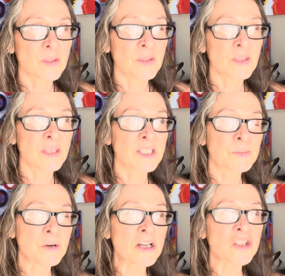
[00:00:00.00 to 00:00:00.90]
The
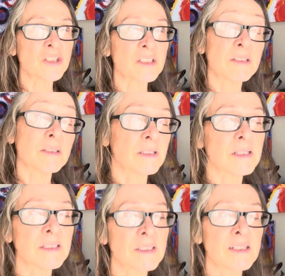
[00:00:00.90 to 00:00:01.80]
expression
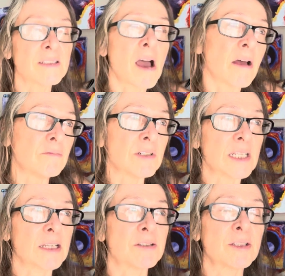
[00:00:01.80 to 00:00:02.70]
does not
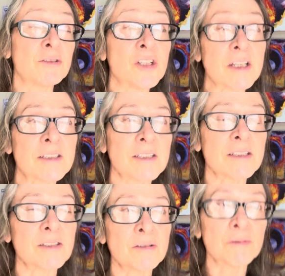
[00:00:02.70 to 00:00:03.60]
really do
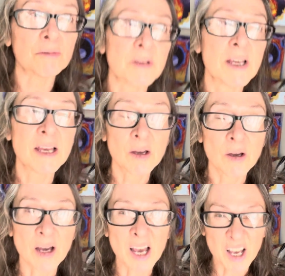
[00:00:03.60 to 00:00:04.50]
justice to
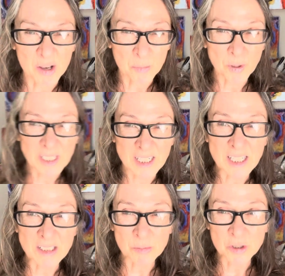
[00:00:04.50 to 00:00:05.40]
what it
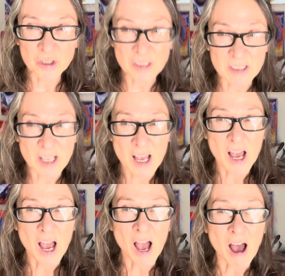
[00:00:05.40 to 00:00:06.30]
is, which is
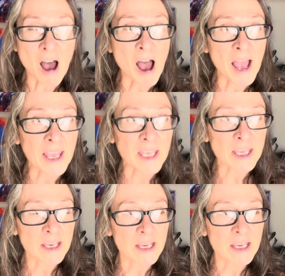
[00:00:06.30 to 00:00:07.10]
when